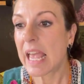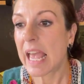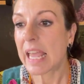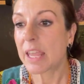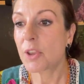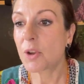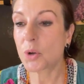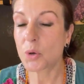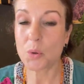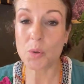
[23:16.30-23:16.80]

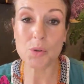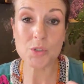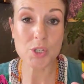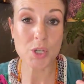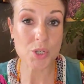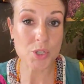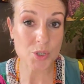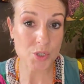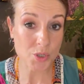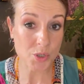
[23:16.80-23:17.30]
You can
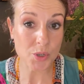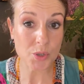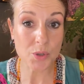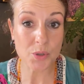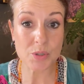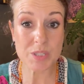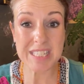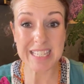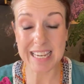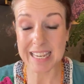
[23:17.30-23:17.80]
also
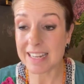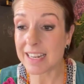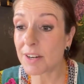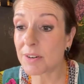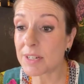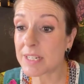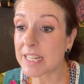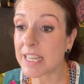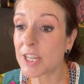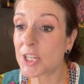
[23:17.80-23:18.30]
soothe skin
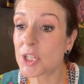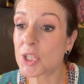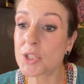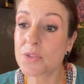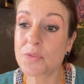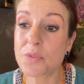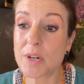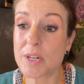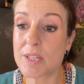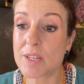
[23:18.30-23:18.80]
irritations,
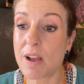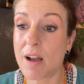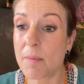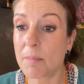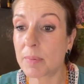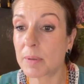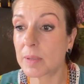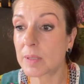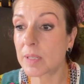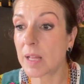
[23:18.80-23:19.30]
for
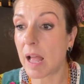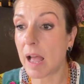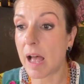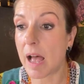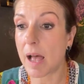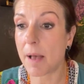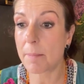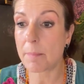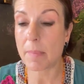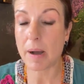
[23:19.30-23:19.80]
example,
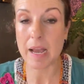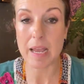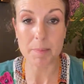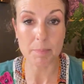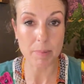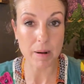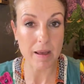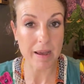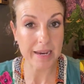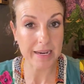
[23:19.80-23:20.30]
by
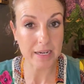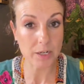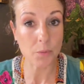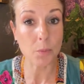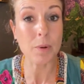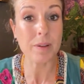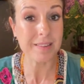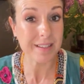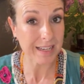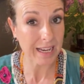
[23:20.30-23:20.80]
applying it
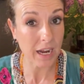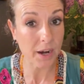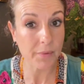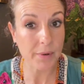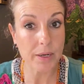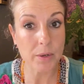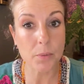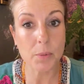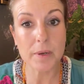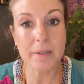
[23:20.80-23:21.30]
with a
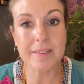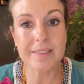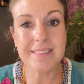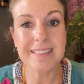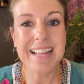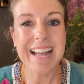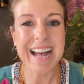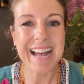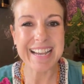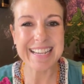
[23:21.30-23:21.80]
carrier oil.
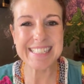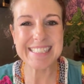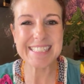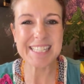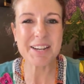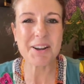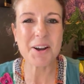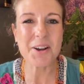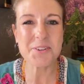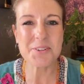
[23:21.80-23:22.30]
I can
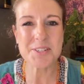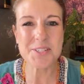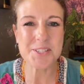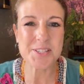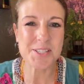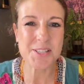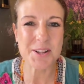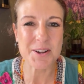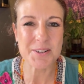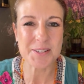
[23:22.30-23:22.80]
see Audrey's
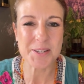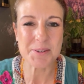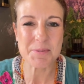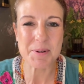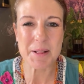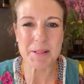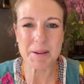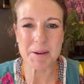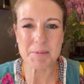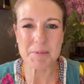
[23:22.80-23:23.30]
just logged in.
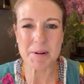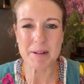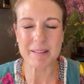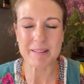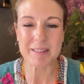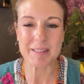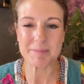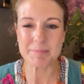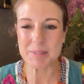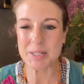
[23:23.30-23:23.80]
Welcome,
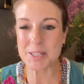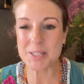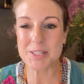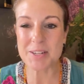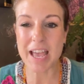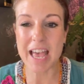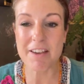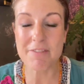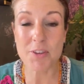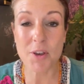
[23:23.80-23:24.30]
welcome. Good
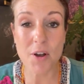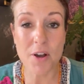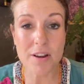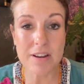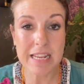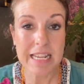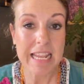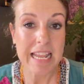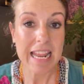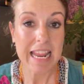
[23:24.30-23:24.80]
to have you on.
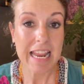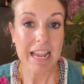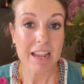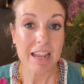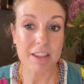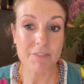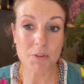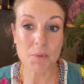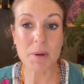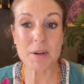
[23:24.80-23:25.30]

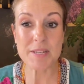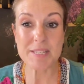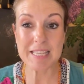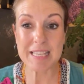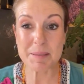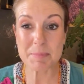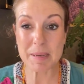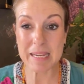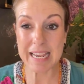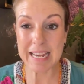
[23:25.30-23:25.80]
If you want to see
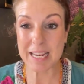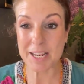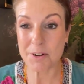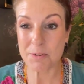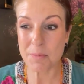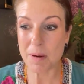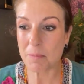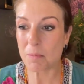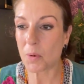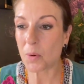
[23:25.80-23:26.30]
the beginning,
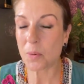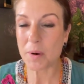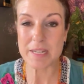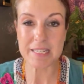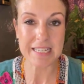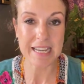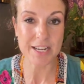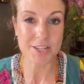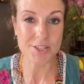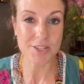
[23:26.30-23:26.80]
remember,
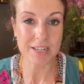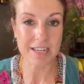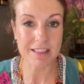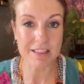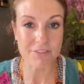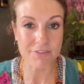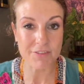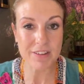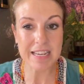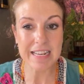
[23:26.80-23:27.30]
always catch it in
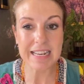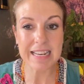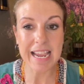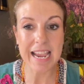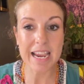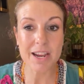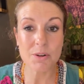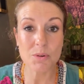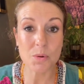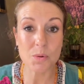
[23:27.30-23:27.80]
the feed
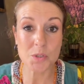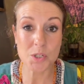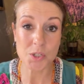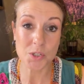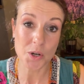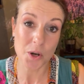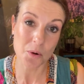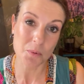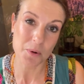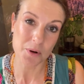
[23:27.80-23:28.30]
again, or
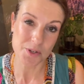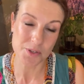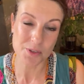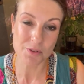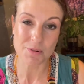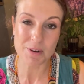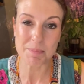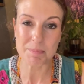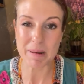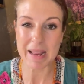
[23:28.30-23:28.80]
just go and watch
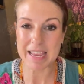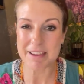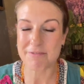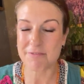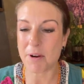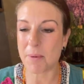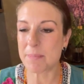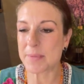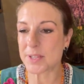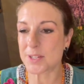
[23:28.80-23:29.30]
the replay
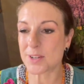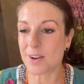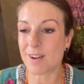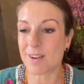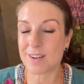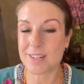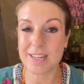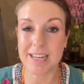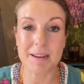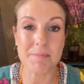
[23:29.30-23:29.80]
from the
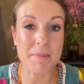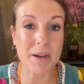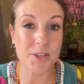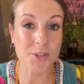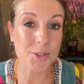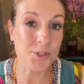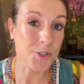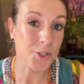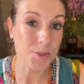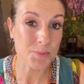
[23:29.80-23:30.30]
start in my
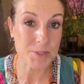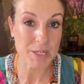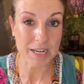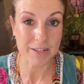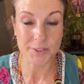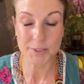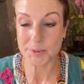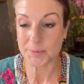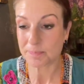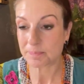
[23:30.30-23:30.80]
YouTube
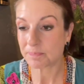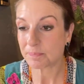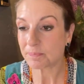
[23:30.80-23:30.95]
channel.